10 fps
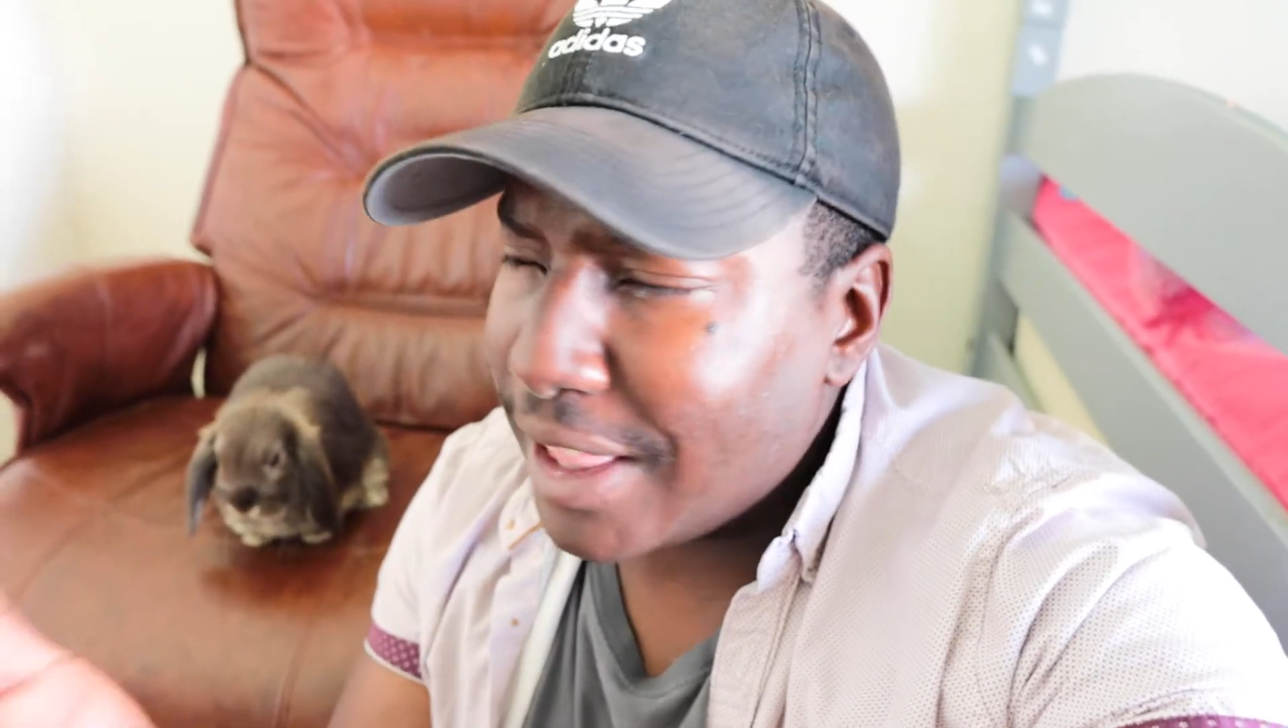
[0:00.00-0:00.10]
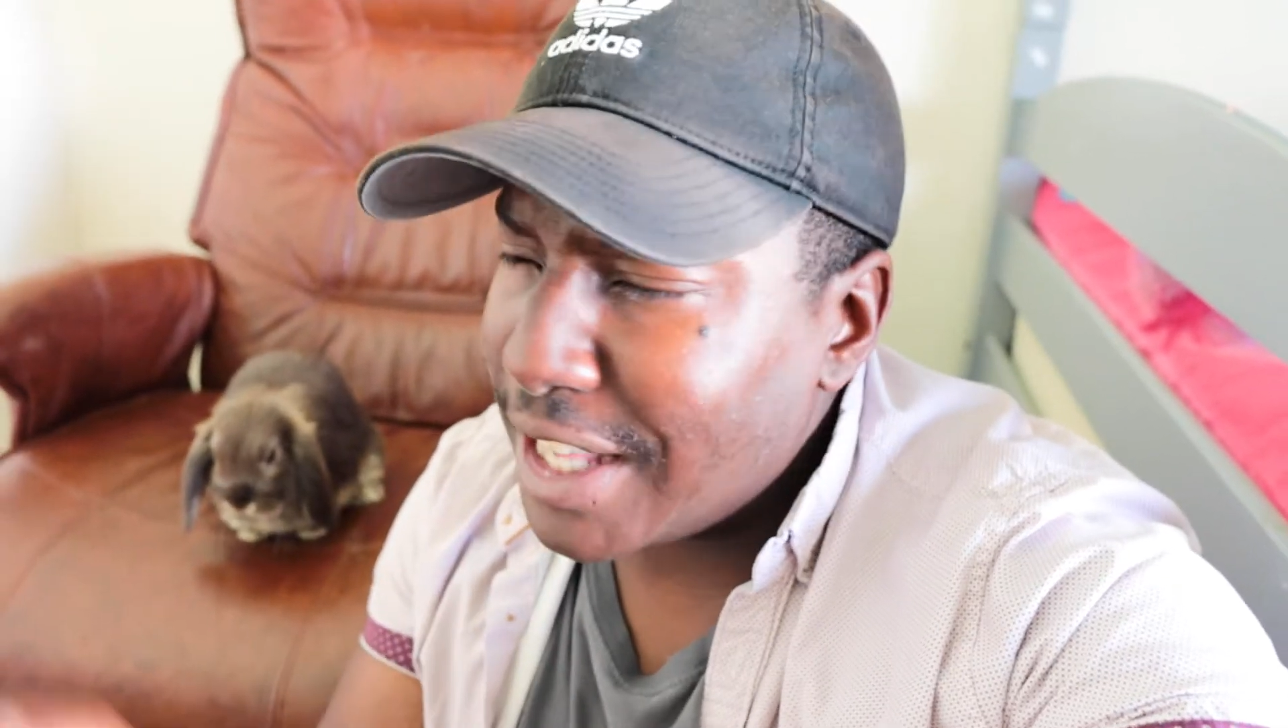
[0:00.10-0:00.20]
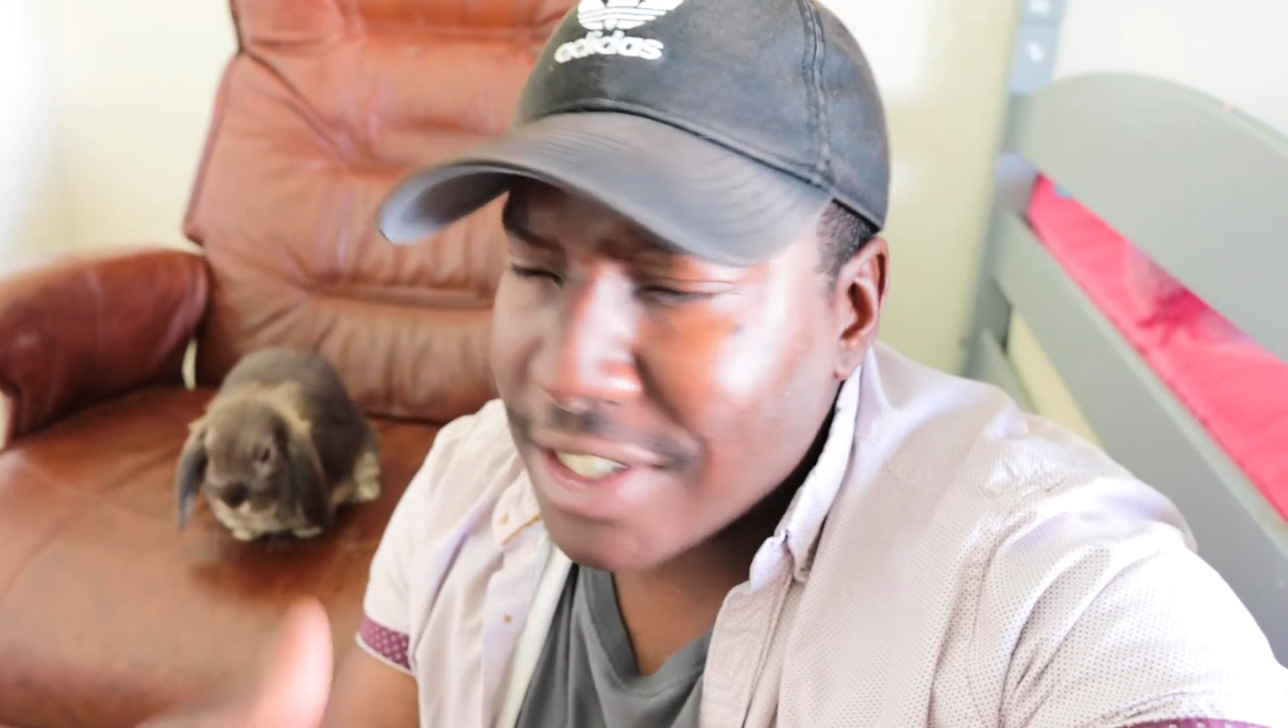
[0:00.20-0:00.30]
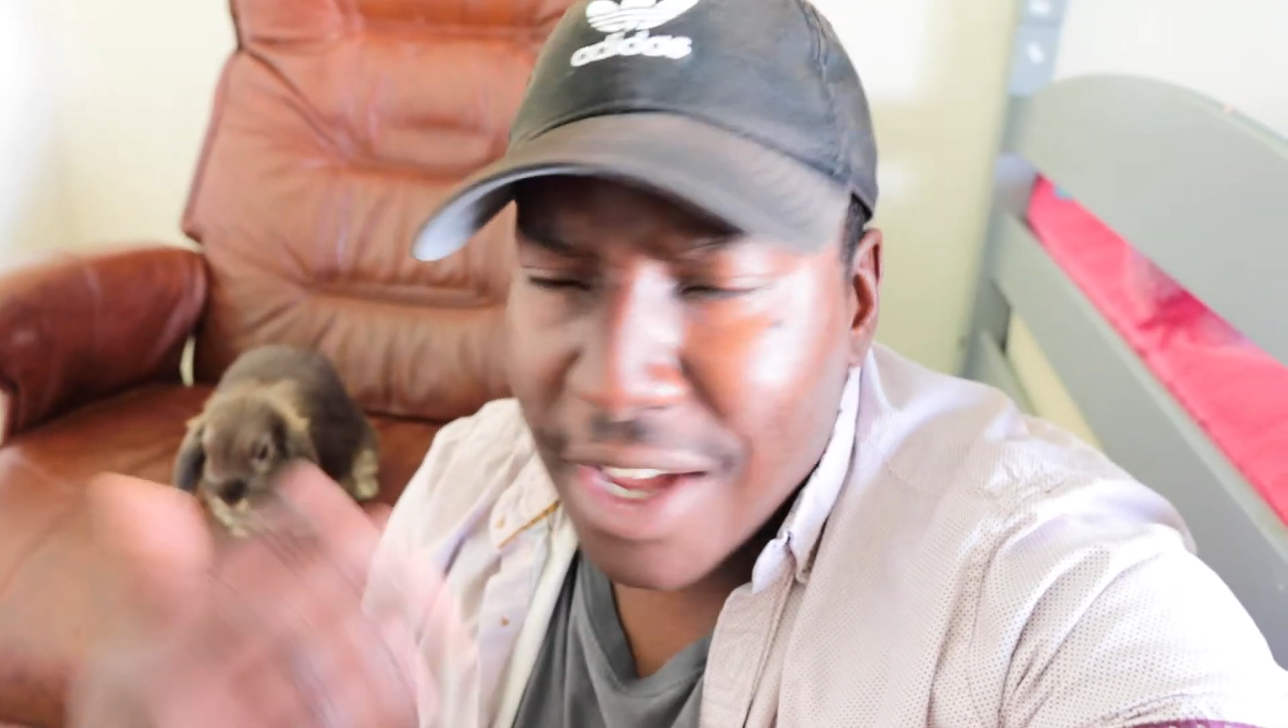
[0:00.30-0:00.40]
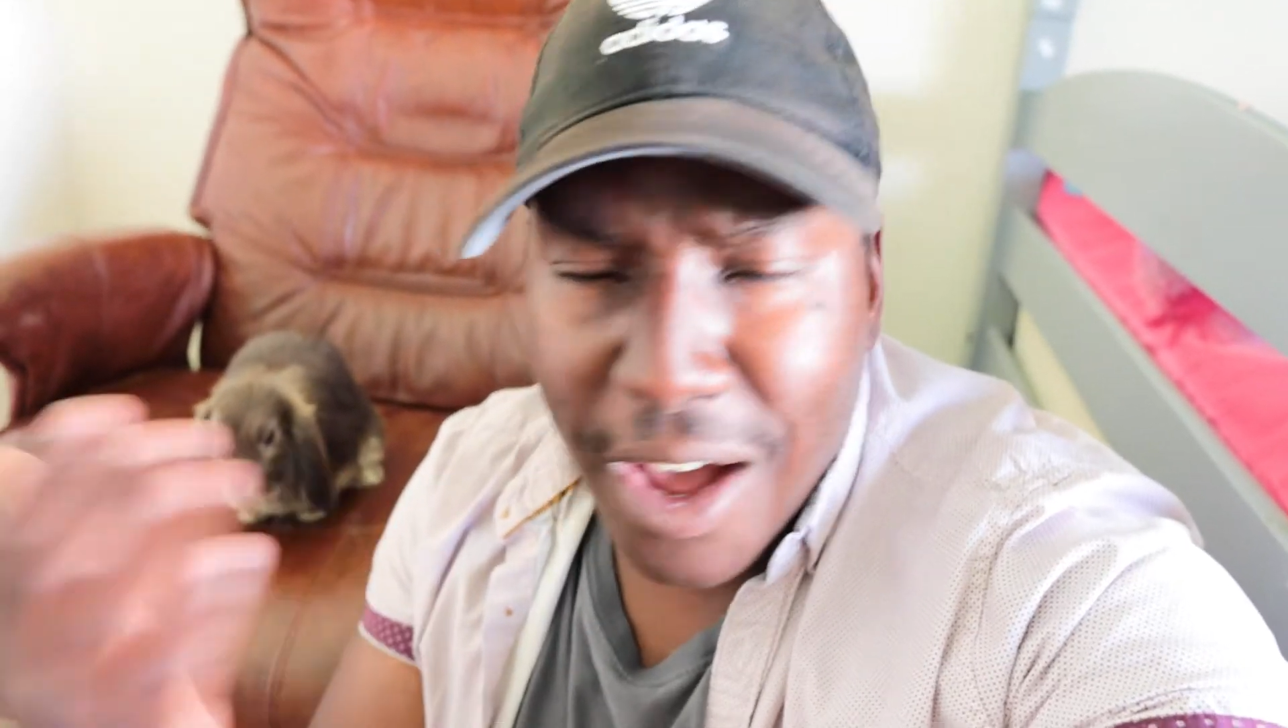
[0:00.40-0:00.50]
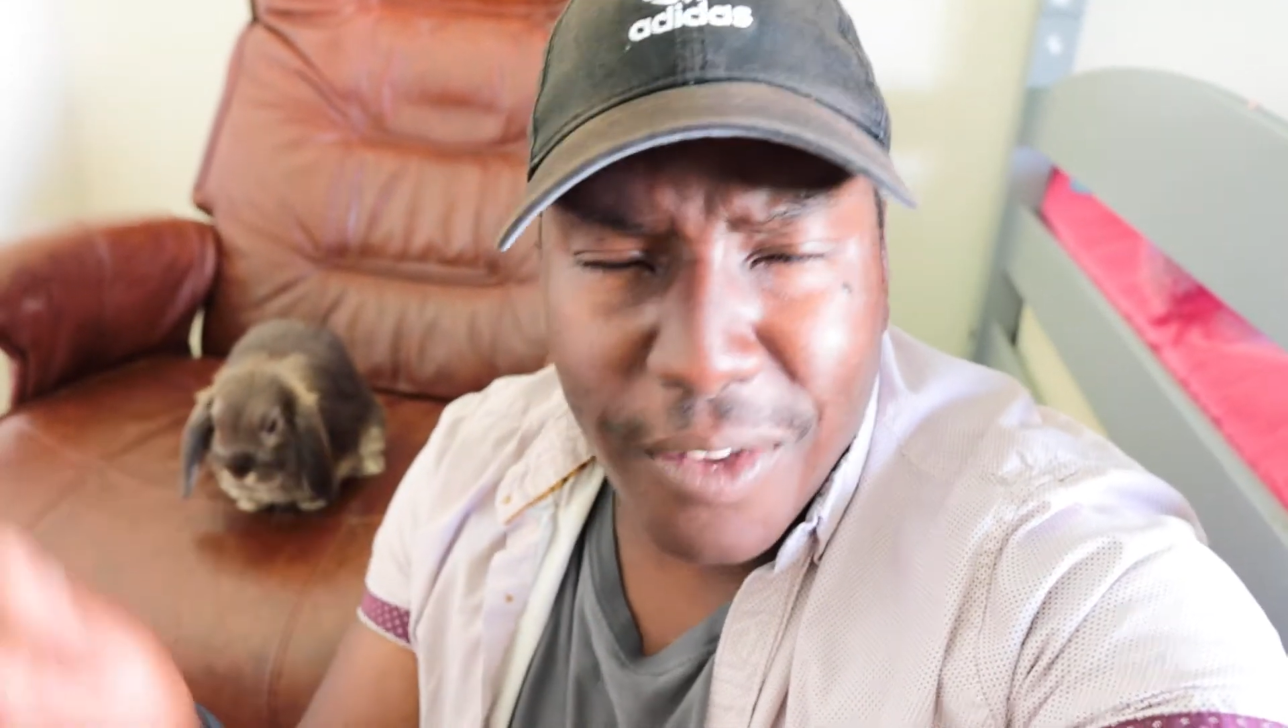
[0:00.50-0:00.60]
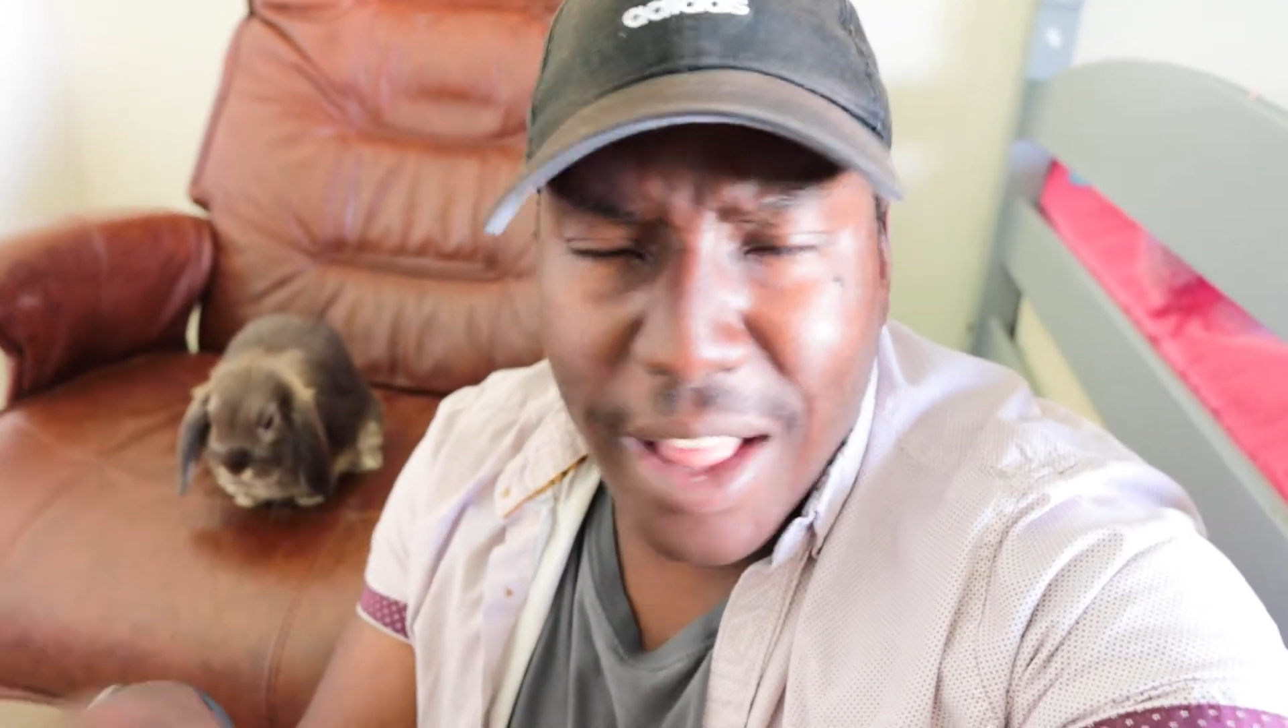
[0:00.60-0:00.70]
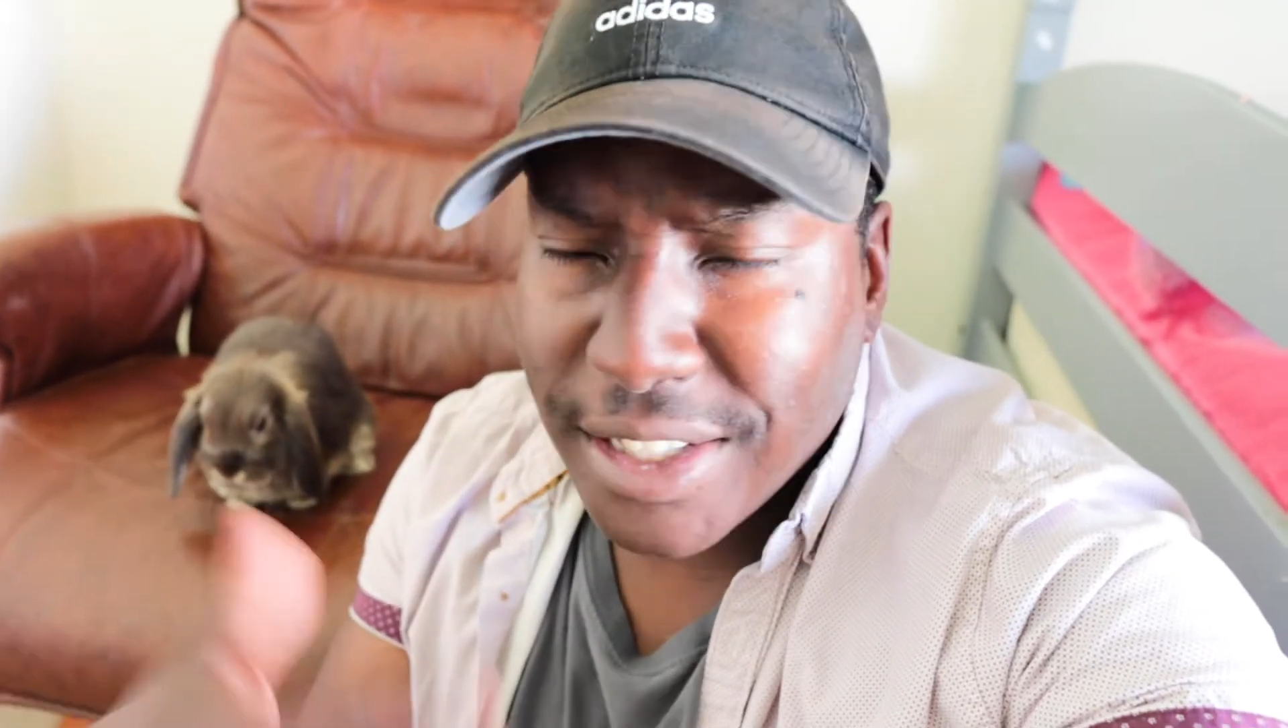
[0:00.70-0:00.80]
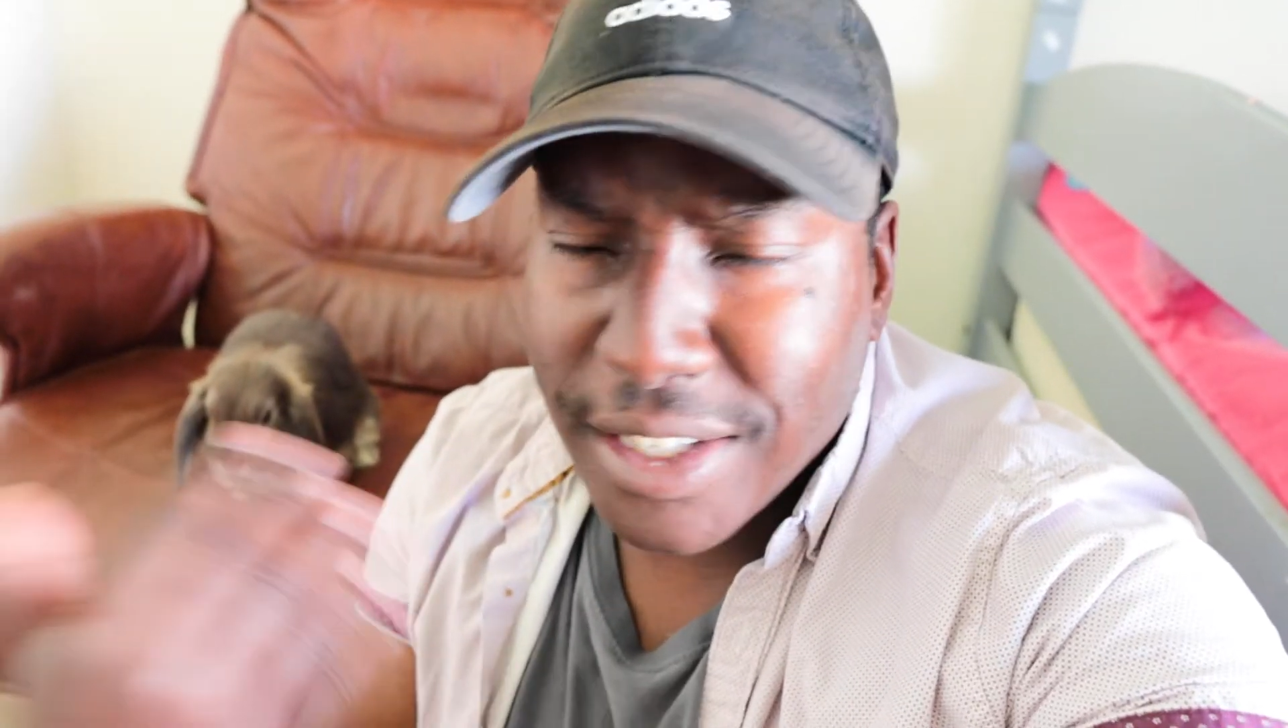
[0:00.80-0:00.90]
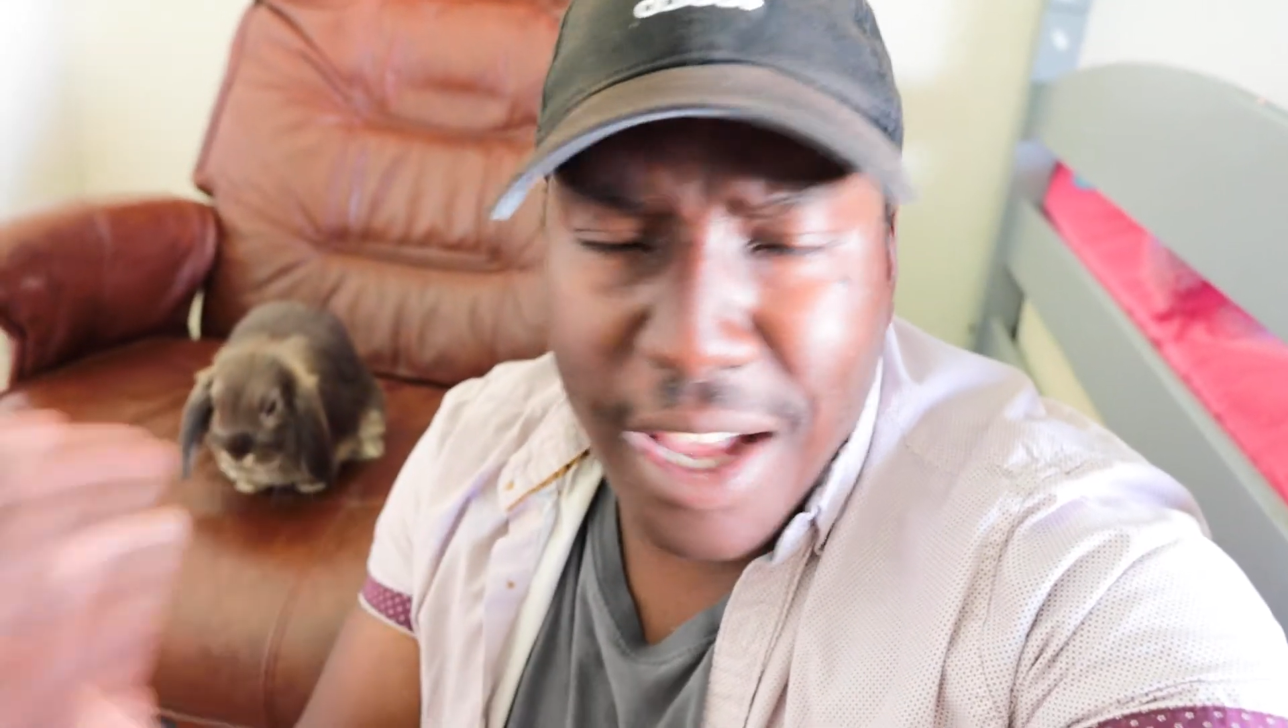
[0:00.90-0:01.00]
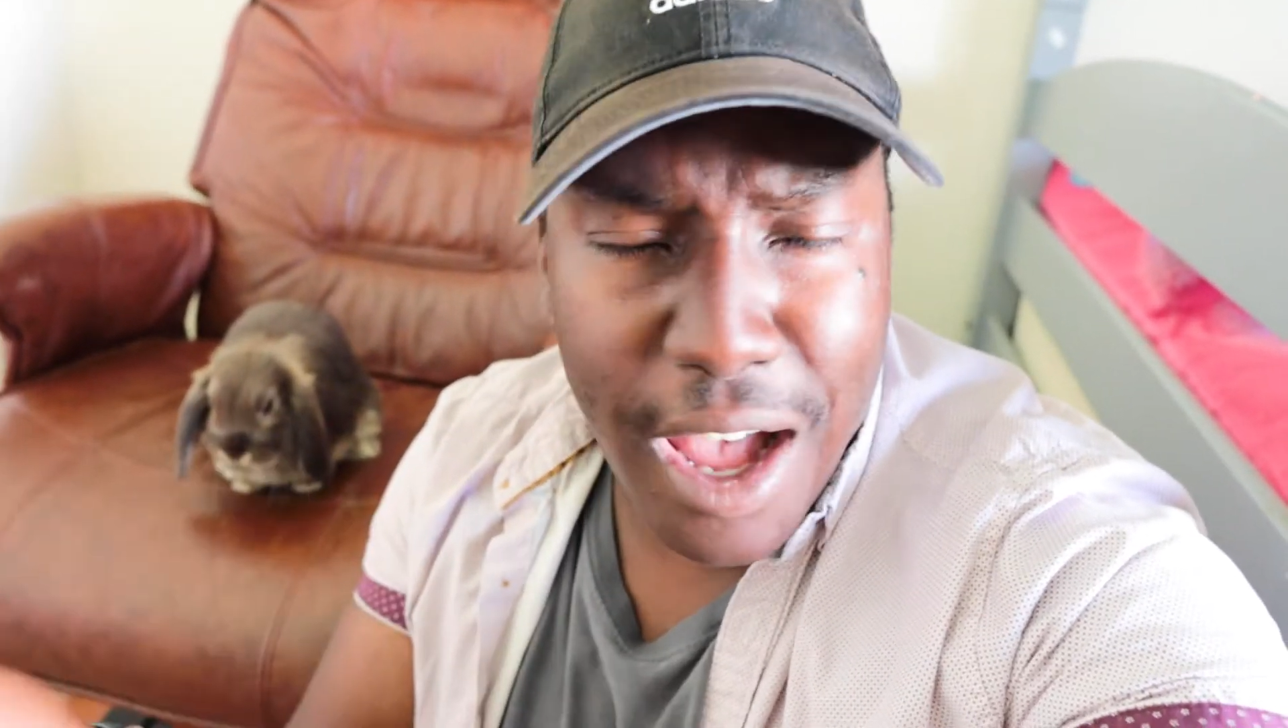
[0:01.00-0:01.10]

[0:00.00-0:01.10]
Let's go, let's